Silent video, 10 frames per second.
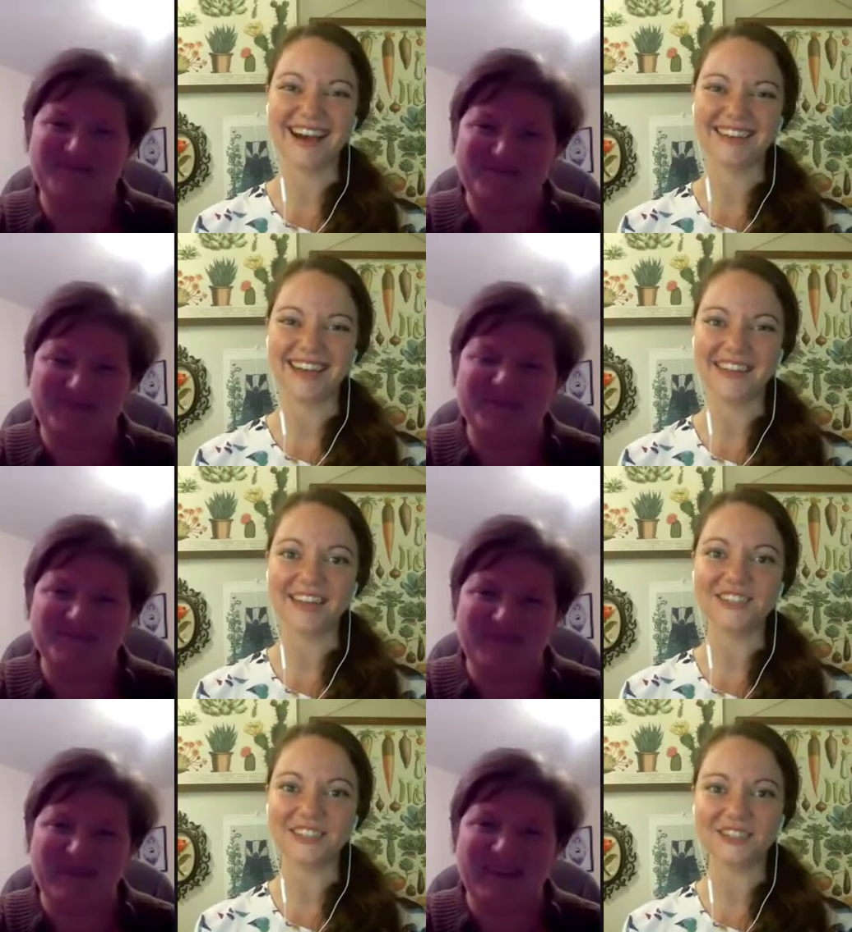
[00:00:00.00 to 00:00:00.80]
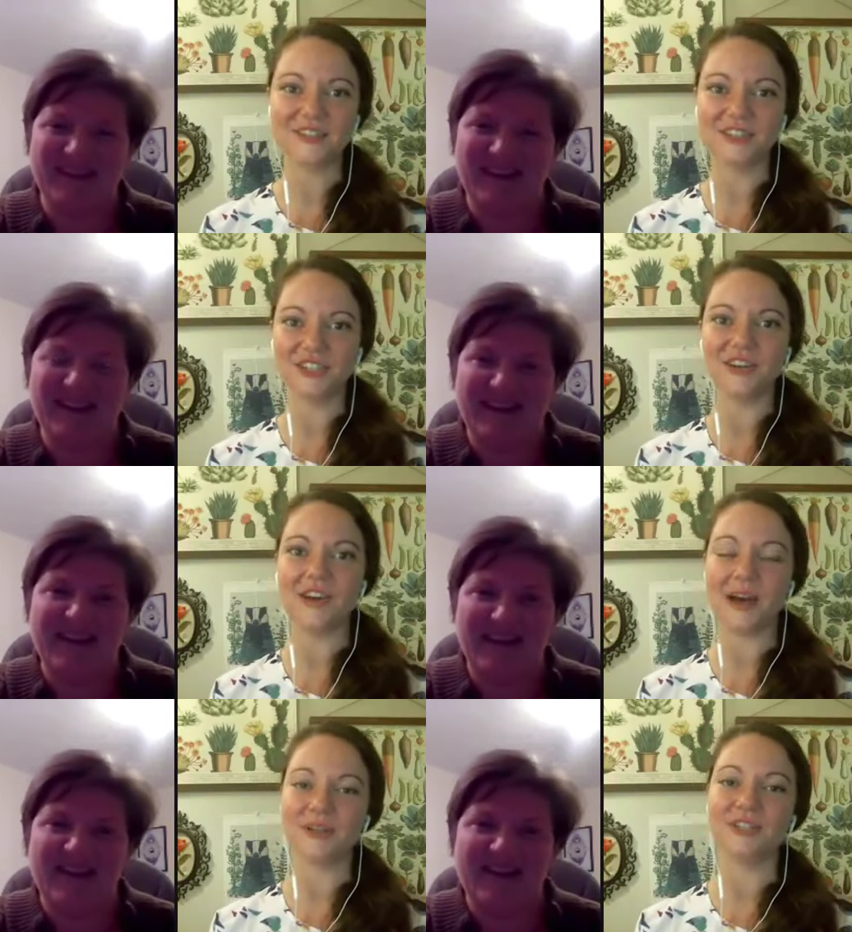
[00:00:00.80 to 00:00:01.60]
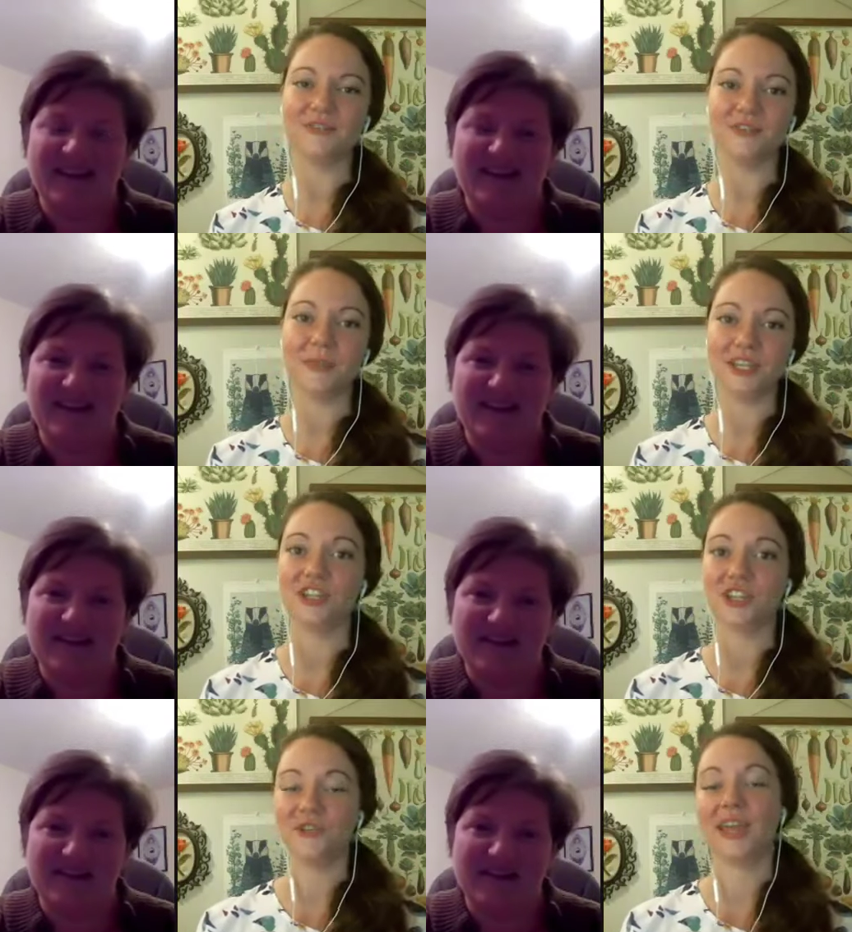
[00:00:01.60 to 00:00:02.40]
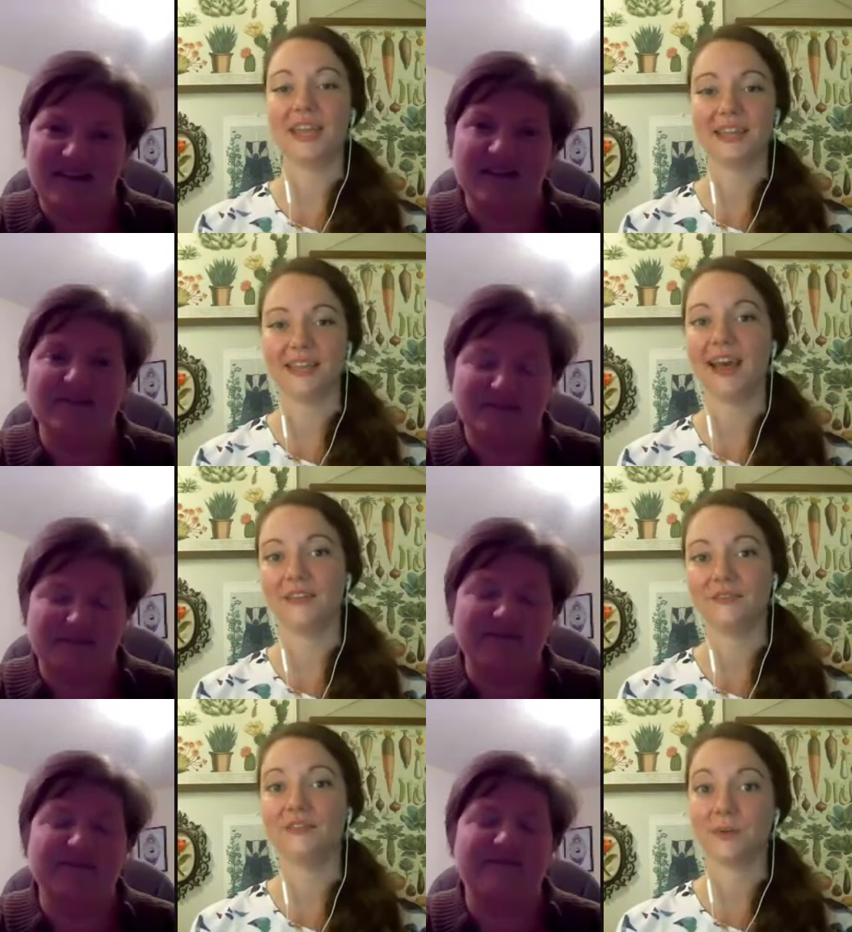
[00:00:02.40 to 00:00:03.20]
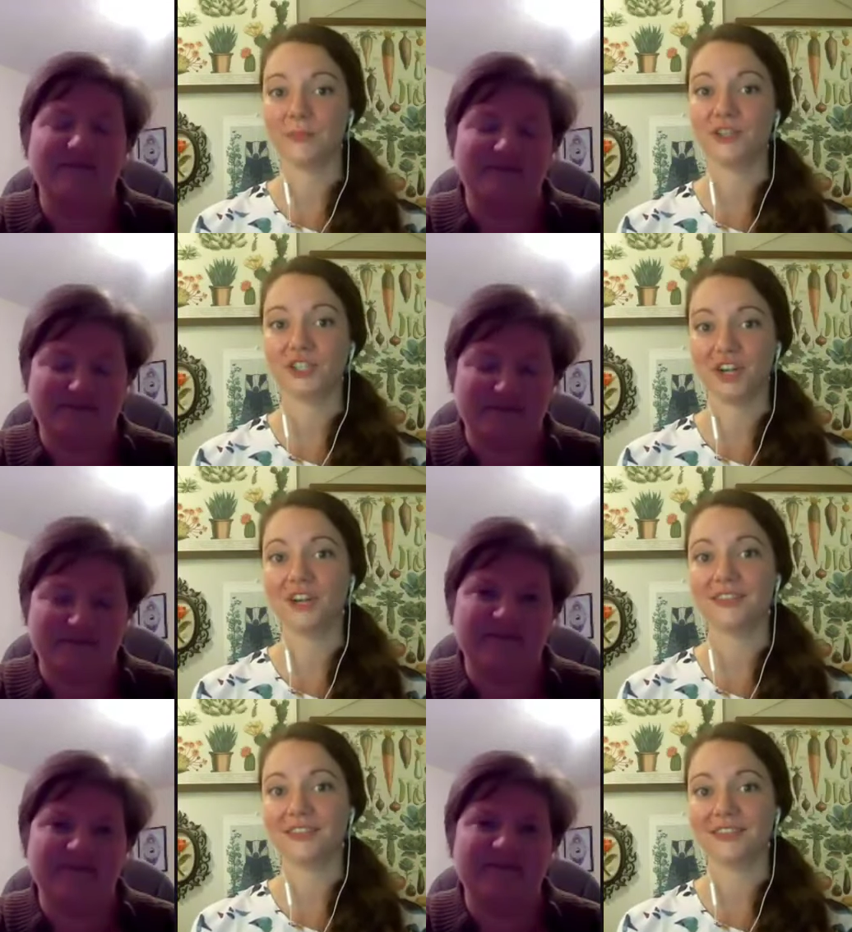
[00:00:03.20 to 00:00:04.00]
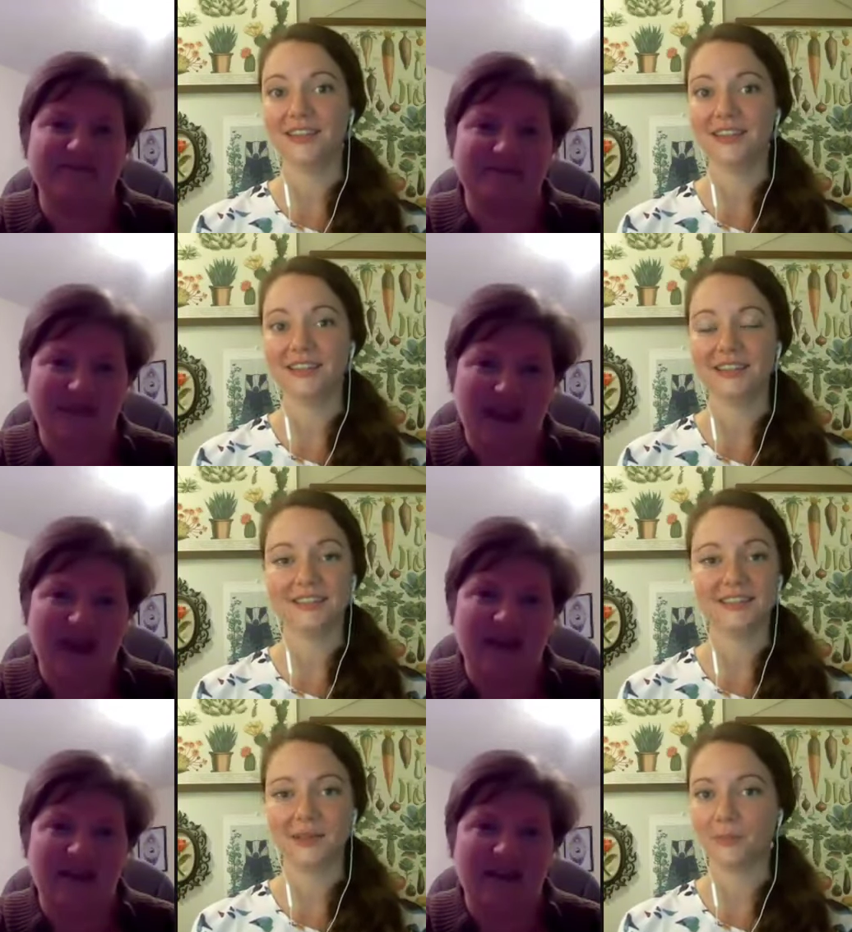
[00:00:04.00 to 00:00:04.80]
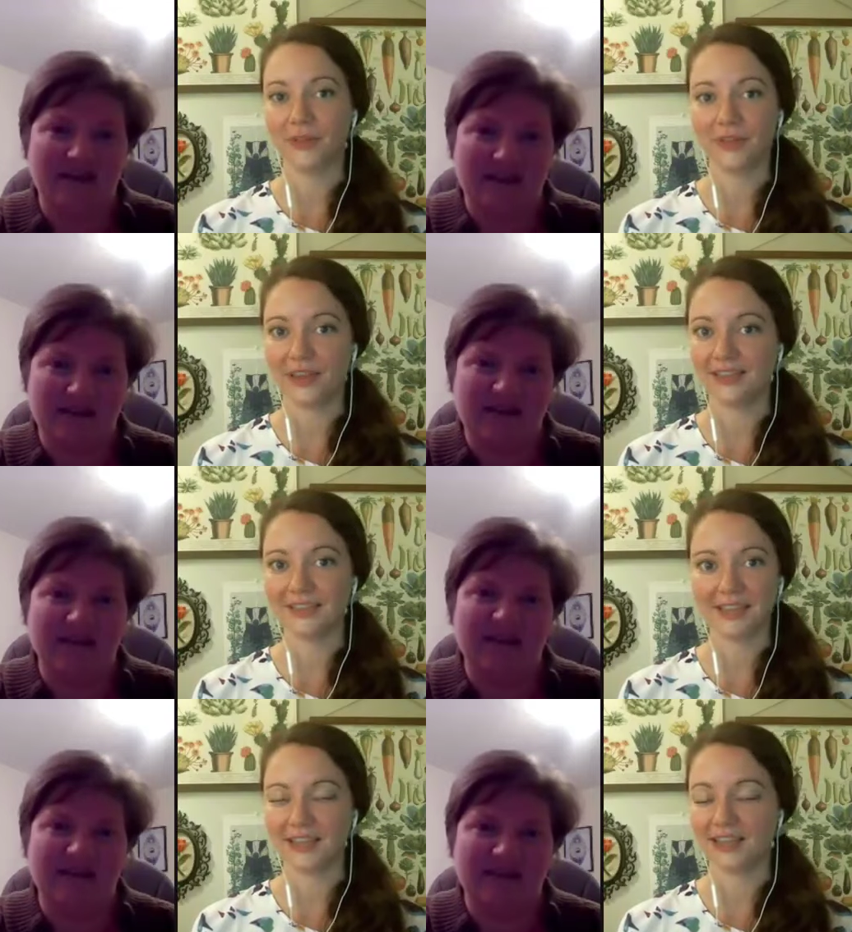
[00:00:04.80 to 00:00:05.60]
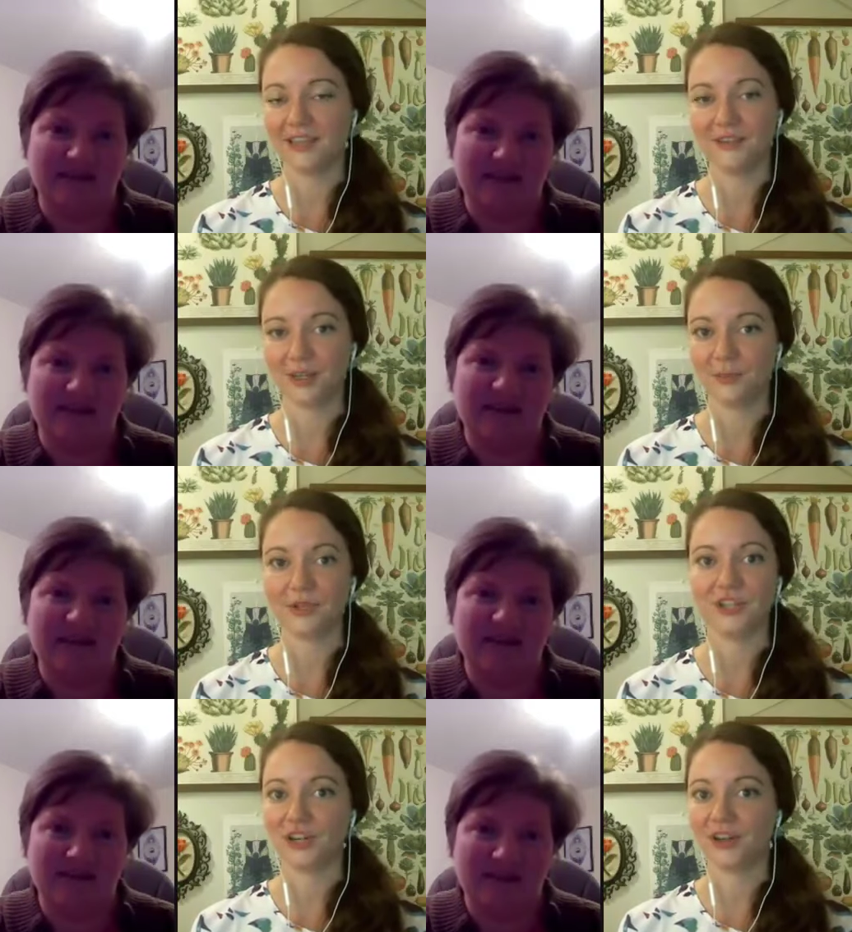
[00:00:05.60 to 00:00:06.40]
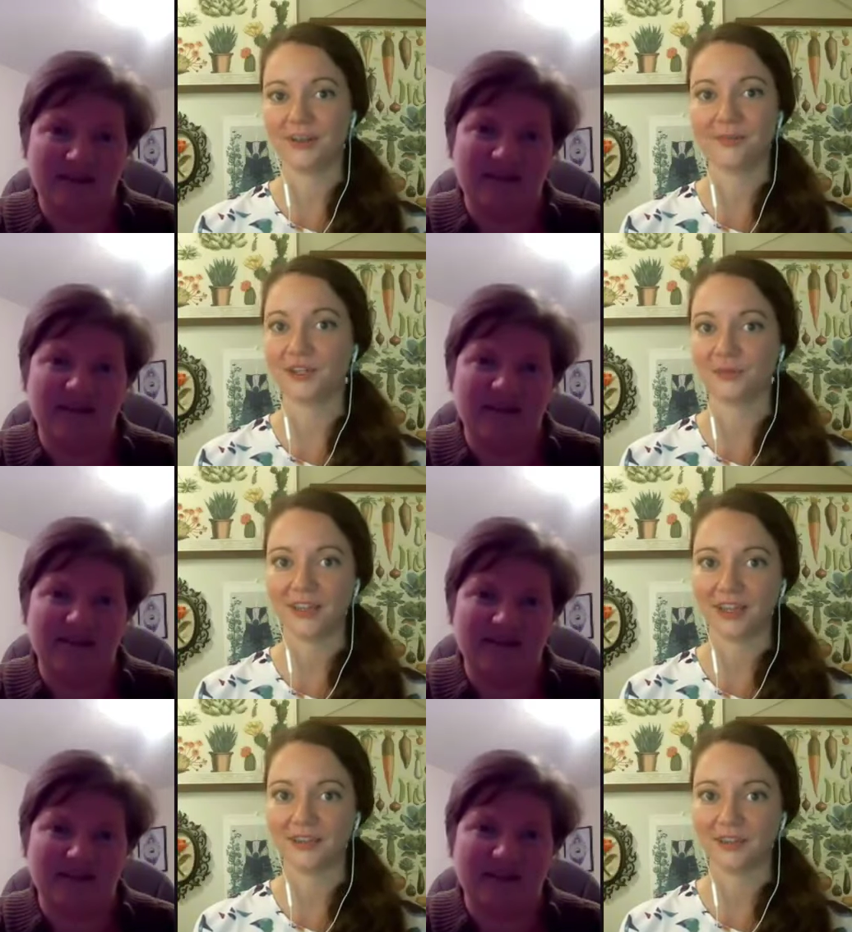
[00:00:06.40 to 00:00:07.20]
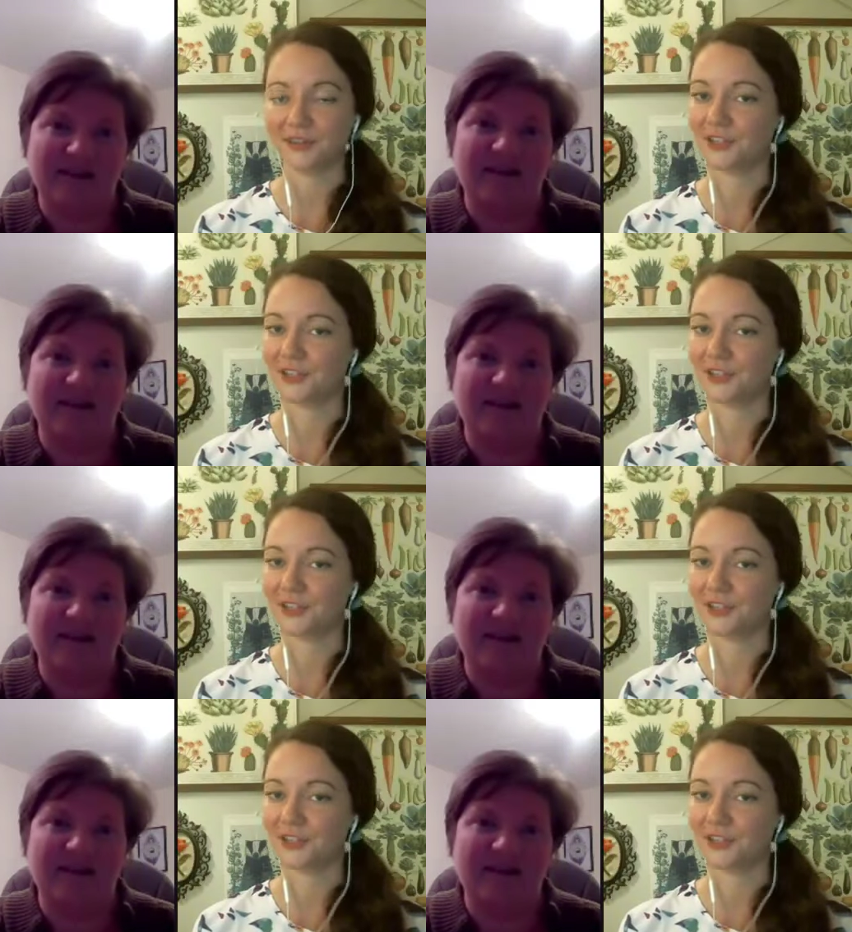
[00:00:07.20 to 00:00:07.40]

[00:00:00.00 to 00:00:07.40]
Speaker 1: yeah, and that just goes to show how much information you can get from your charts. These simple yeah. things like taking your temperature and observing